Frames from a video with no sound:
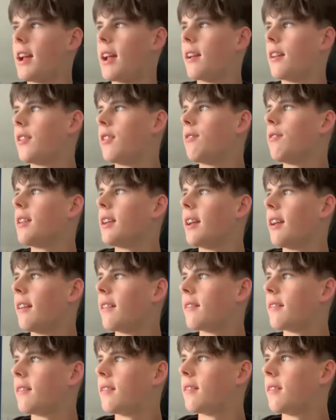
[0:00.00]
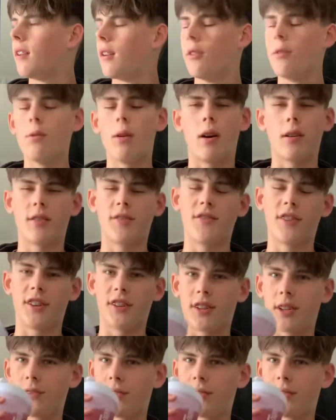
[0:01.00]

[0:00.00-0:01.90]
and I don't think it's too artificial of a